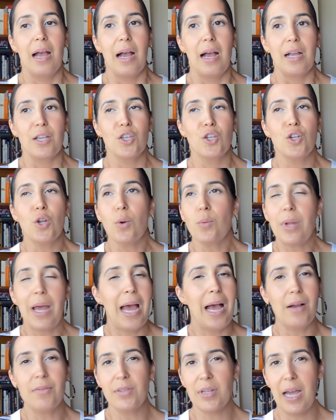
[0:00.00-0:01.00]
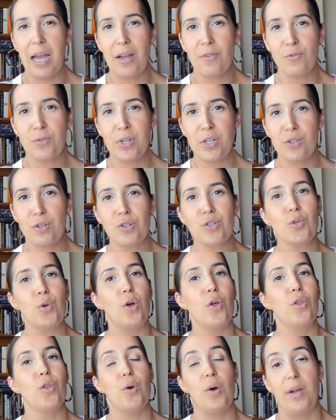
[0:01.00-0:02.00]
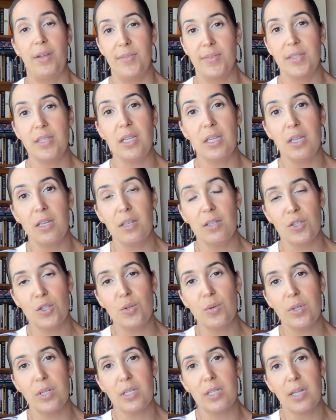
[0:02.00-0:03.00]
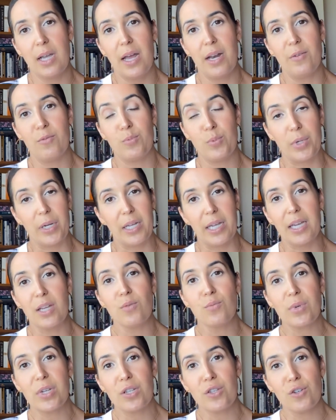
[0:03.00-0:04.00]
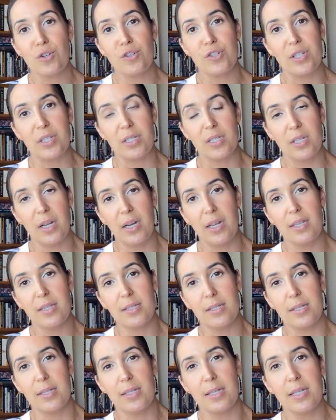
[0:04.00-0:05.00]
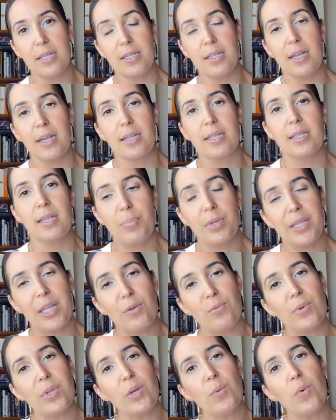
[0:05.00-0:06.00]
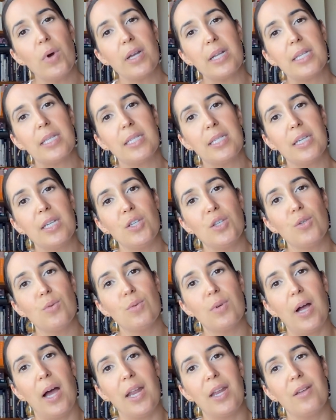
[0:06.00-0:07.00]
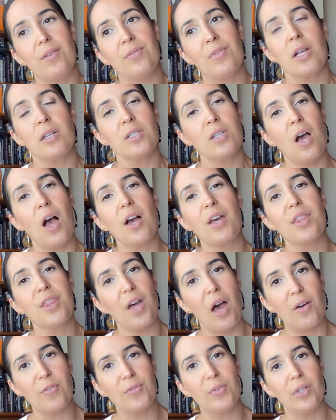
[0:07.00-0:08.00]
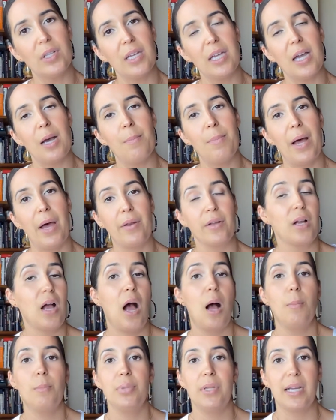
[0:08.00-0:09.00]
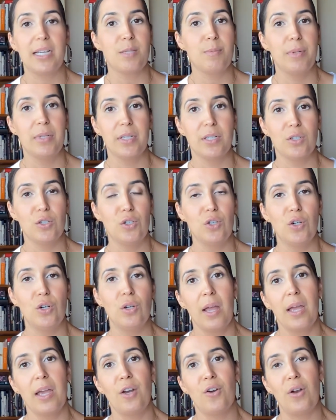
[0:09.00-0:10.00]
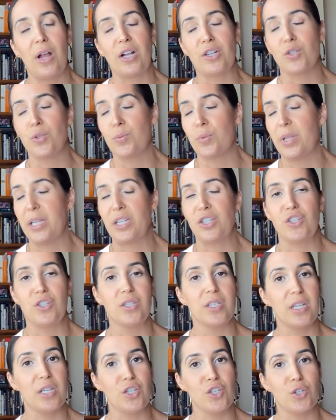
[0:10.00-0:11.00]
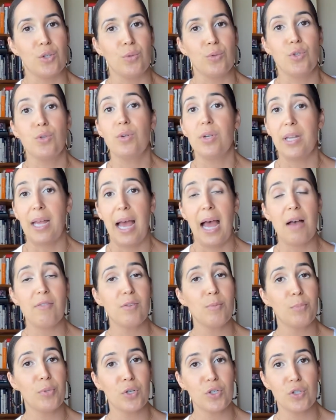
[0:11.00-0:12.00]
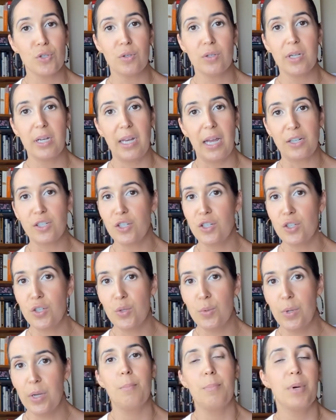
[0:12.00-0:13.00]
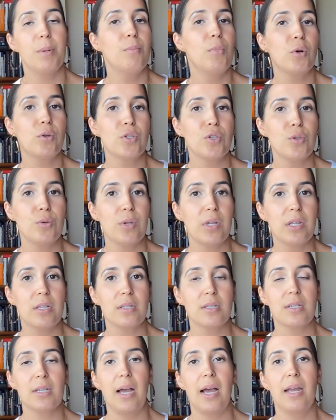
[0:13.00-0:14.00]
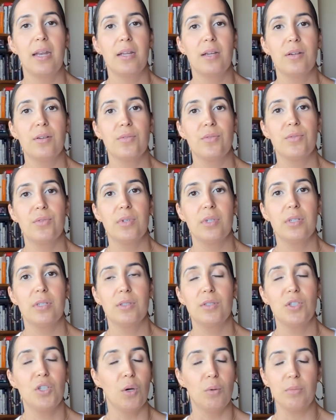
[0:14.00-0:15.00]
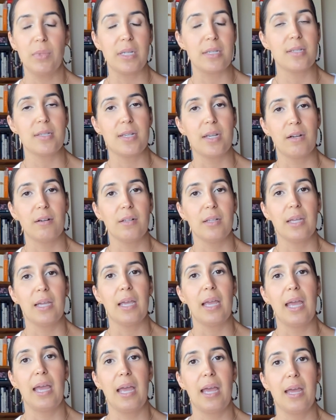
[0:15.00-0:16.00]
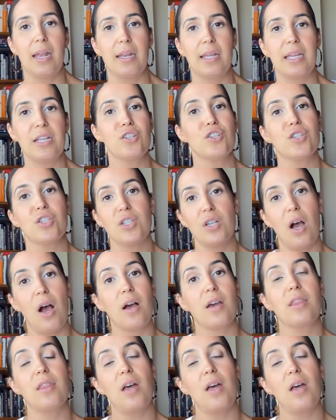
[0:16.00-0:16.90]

You don't have to have research, although I see students kind of bring in research and studies and statistics, but they really want to see you kind of talk thoughtfully about a complex political international relations issue. You can have a personal connection to it, but most students kind of don't necessarily and can just talk